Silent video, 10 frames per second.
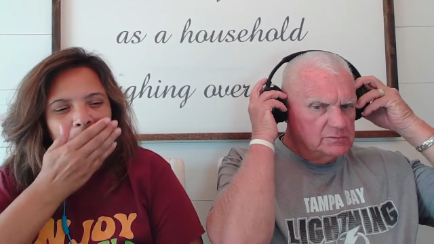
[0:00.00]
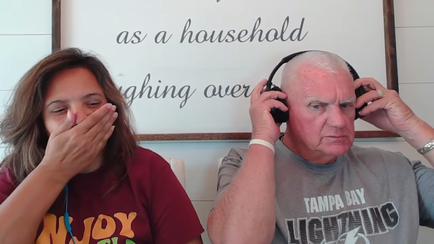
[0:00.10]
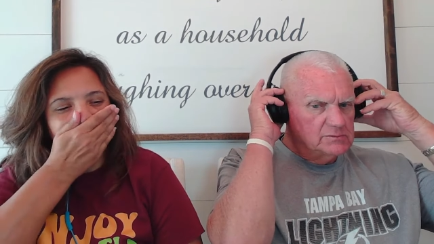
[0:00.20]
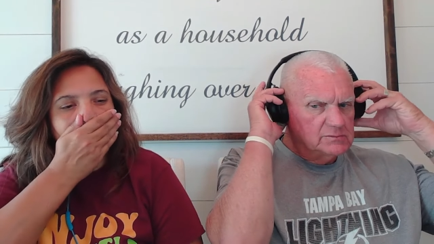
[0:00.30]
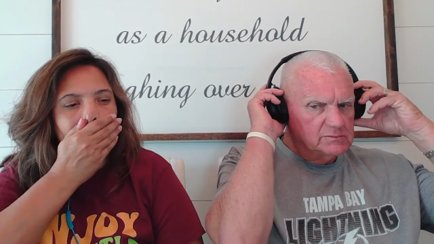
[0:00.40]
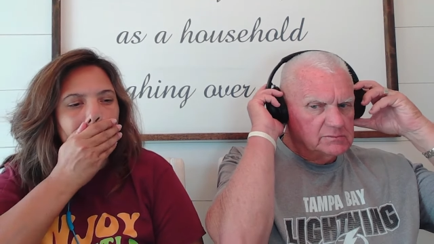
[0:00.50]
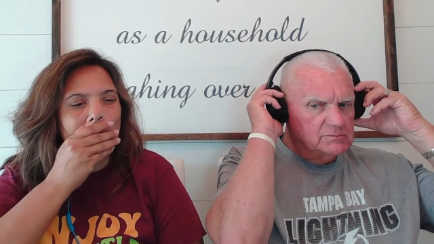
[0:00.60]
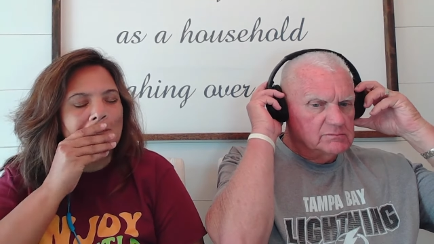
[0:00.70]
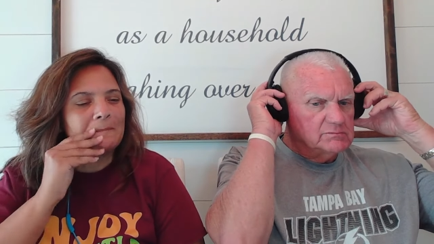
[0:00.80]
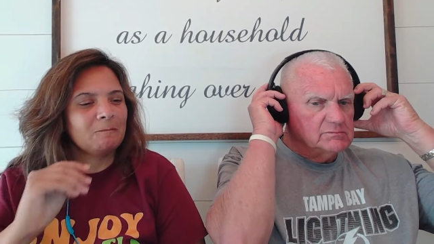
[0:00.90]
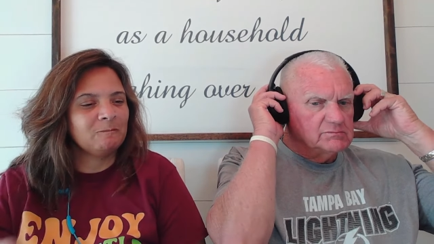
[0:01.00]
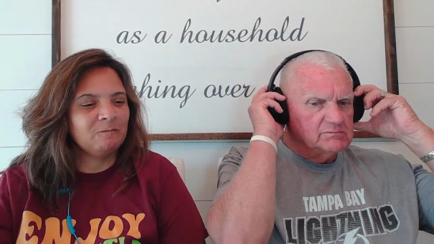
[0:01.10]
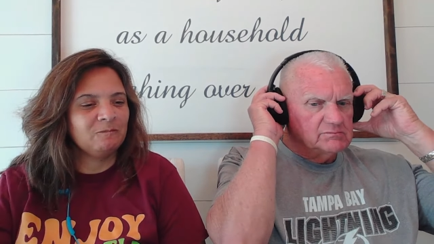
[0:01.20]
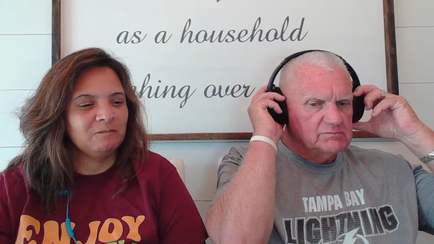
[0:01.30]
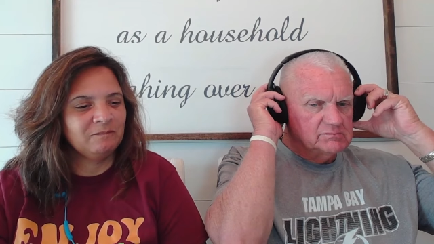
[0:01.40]

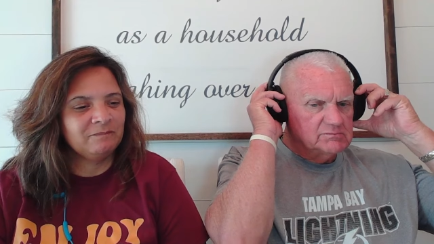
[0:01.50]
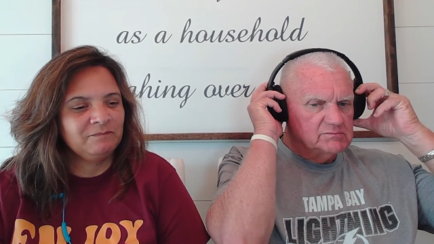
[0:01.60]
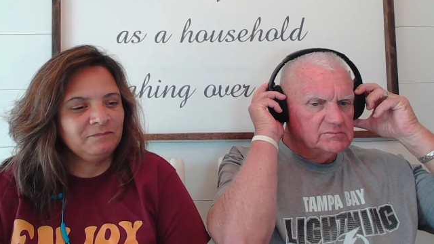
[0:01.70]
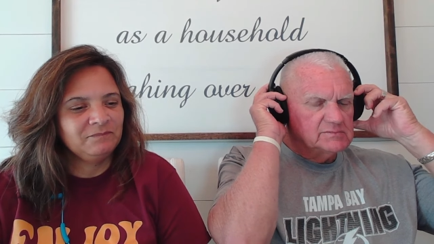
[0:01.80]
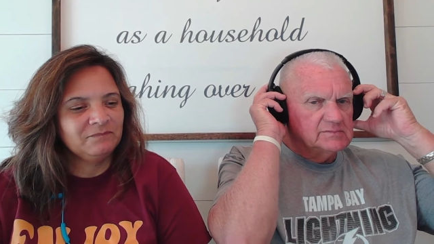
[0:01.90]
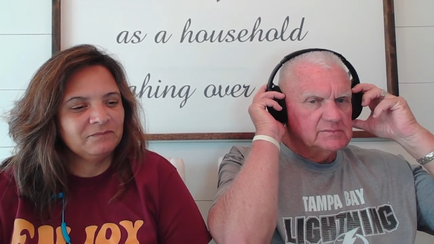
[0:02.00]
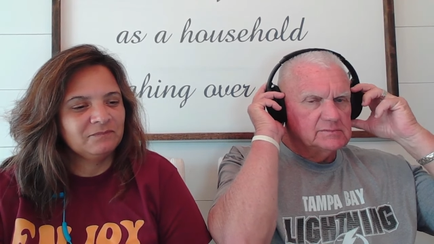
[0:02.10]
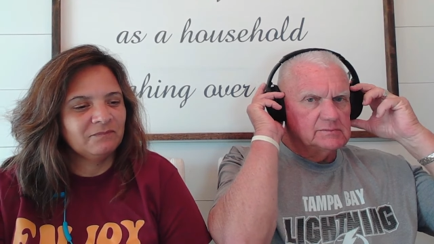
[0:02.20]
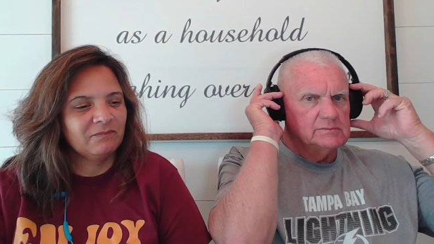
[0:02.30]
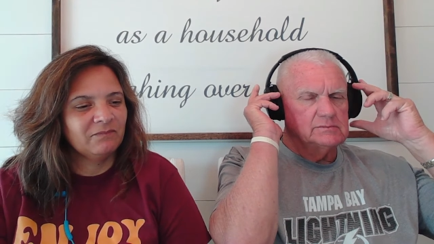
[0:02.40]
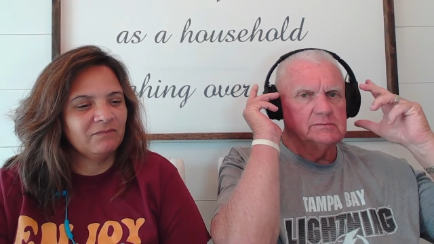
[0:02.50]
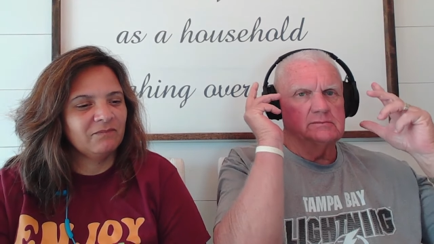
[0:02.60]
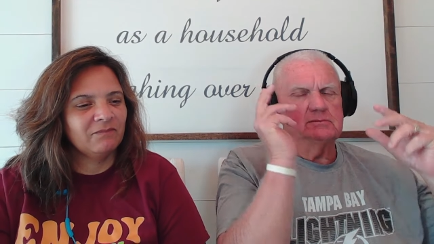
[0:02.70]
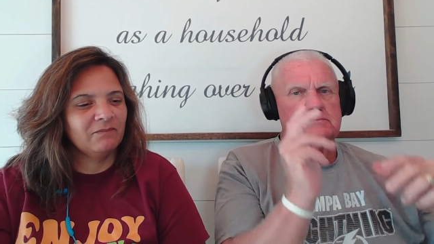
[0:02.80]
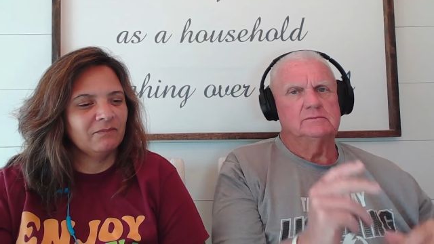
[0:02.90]

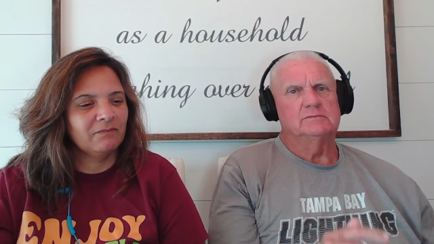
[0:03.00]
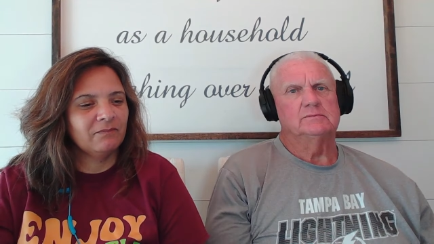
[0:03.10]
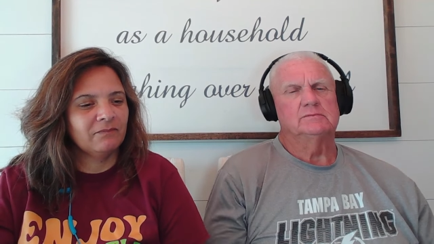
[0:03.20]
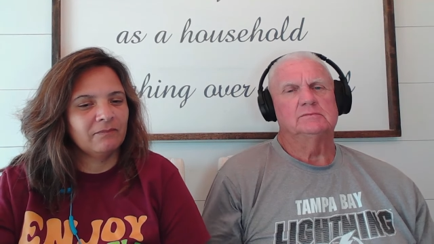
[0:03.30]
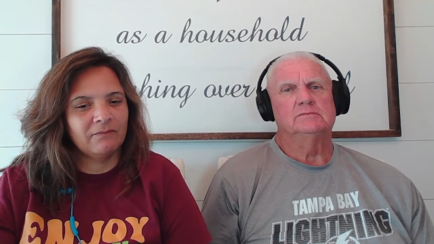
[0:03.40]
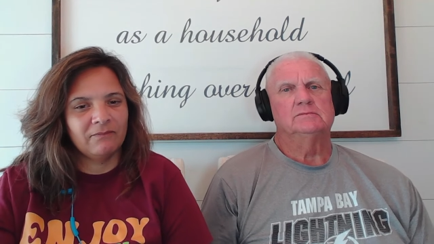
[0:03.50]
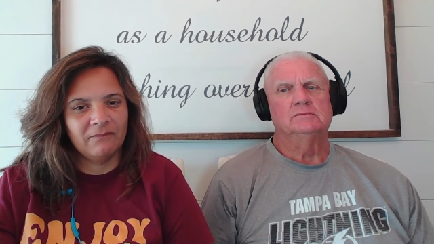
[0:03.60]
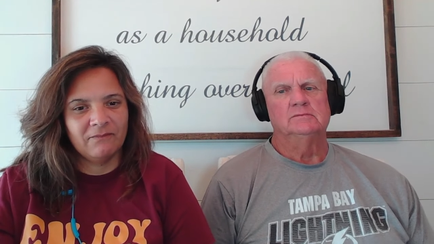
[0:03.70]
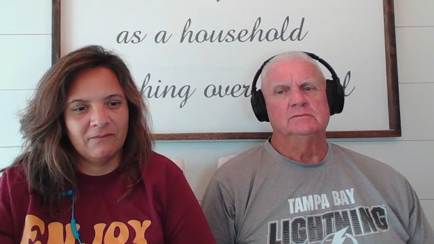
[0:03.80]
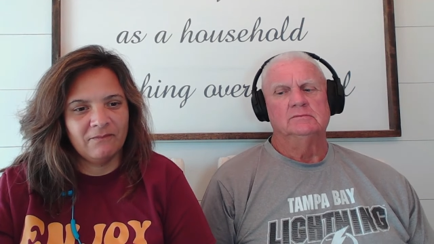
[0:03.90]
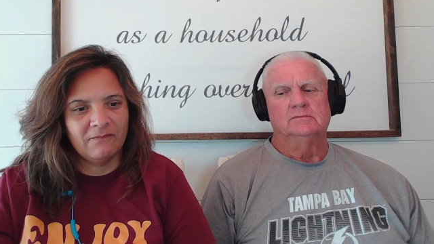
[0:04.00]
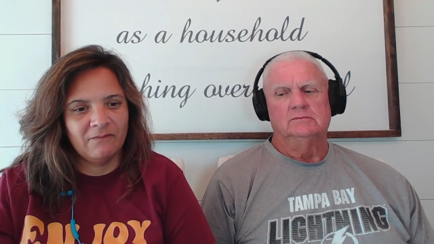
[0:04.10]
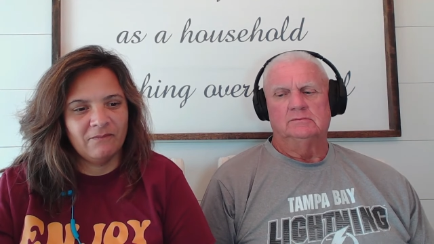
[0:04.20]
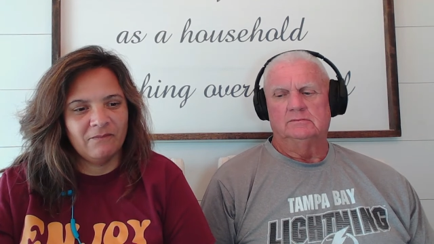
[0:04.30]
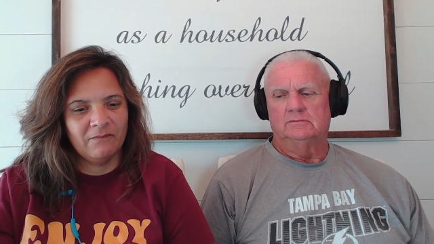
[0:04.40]

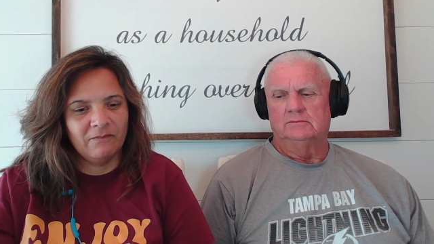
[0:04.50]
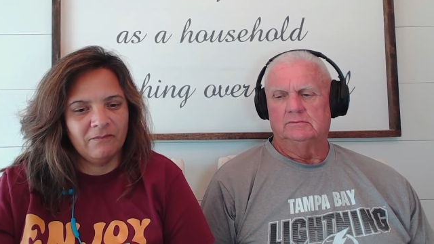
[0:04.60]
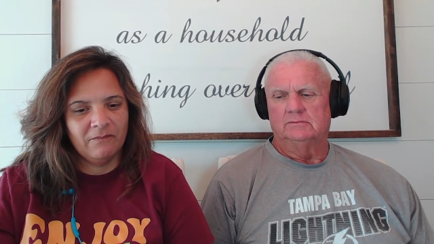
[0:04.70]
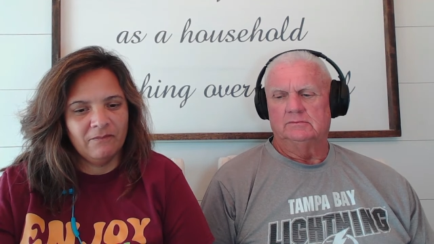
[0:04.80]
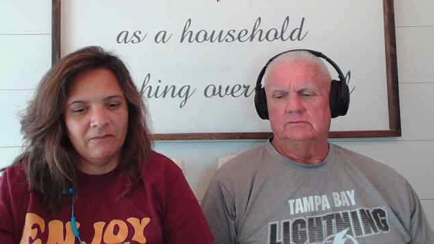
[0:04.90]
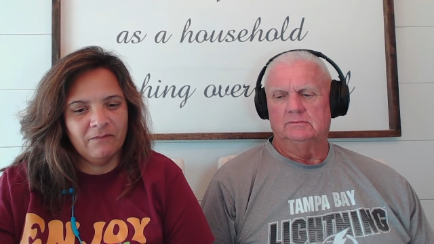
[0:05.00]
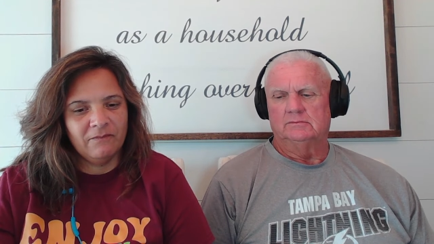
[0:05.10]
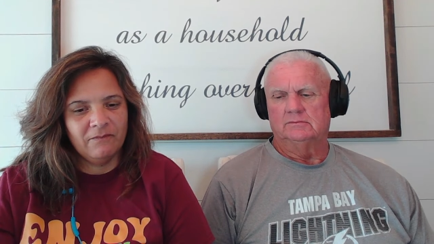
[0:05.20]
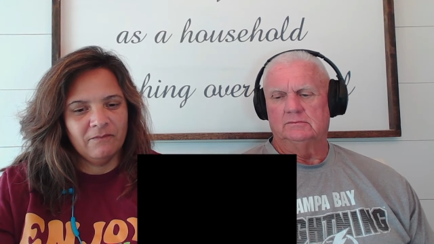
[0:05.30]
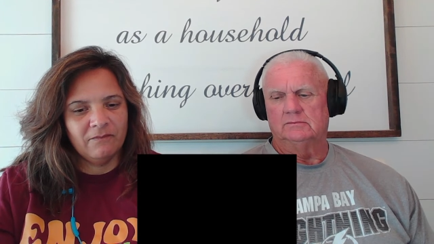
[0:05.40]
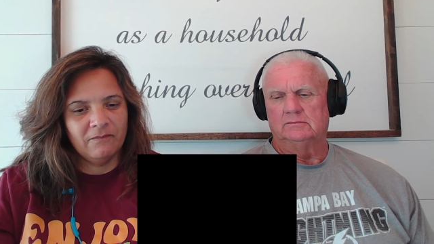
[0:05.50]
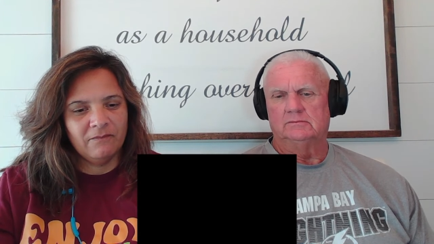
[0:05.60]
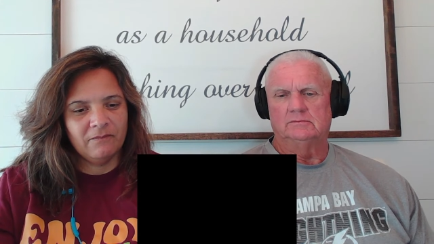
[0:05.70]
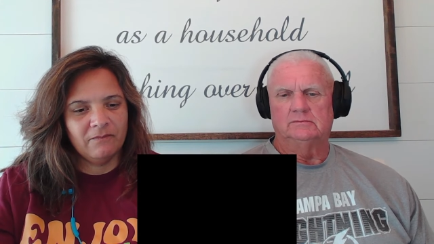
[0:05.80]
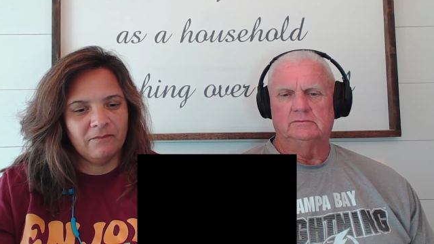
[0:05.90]

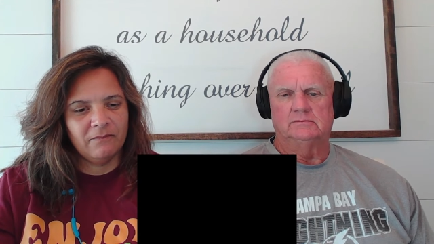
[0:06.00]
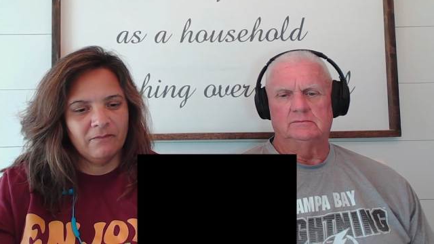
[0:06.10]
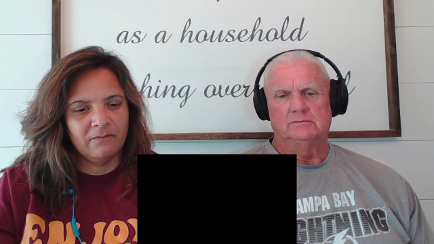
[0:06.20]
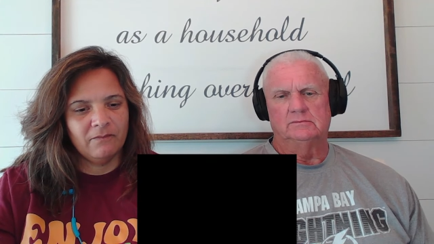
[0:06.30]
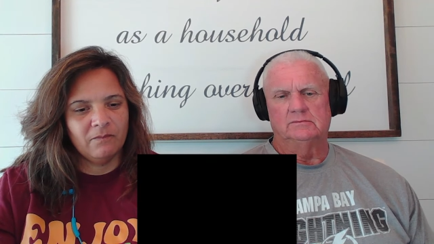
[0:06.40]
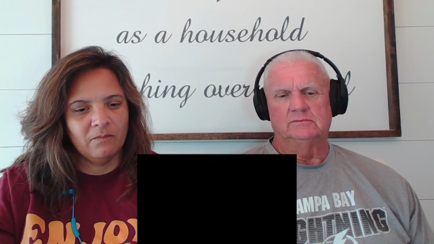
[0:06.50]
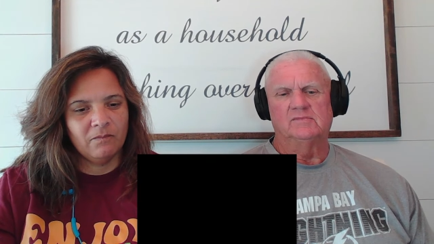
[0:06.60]
Nobody speaks.